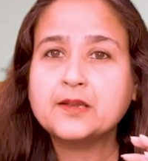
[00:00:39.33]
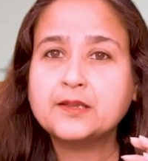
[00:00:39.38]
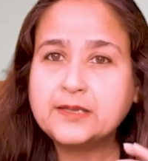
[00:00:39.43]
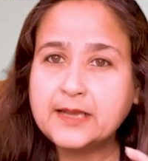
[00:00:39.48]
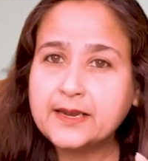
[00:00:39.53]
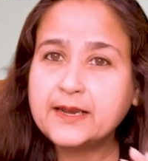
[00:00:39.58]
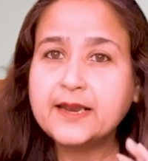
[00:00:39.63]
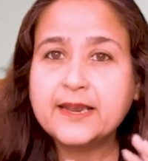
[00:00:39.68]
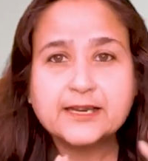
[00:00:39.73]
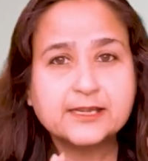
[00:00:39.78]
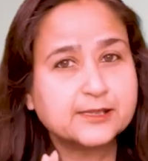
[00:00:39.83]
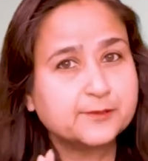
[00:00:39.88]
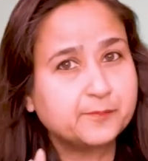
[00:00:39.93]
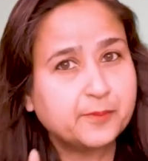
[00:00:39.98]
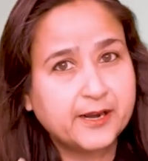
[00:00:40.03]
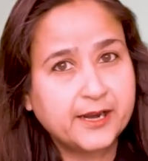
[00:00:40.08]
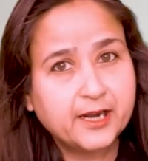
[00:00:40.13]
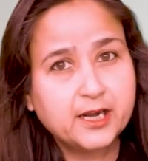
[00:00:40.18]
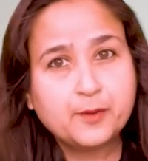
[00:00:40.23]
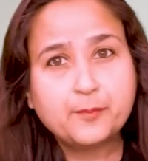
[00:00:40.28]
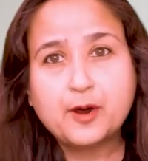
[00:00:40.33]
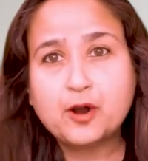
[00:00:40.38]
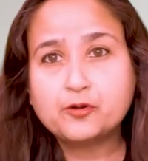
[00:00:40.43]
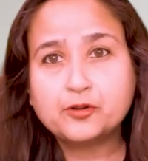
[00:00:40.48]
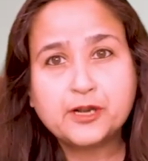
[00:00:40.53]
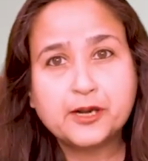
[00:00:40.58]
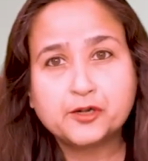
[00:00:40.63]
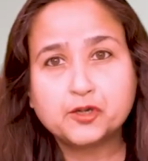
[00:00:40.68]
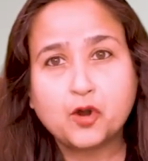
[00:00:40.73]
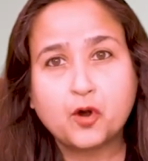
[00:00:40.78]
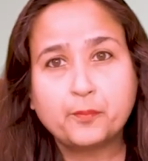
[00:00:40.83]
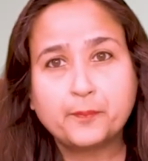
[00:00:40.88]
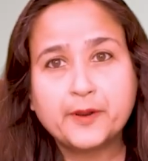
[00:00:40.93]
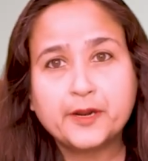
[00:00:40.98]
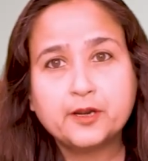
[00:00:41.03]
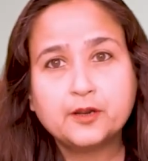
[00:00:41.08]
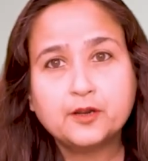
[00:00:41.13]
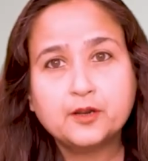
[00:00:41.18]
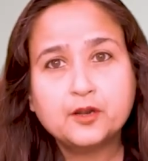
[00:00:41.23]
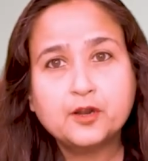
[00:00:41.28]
then explain about that topic,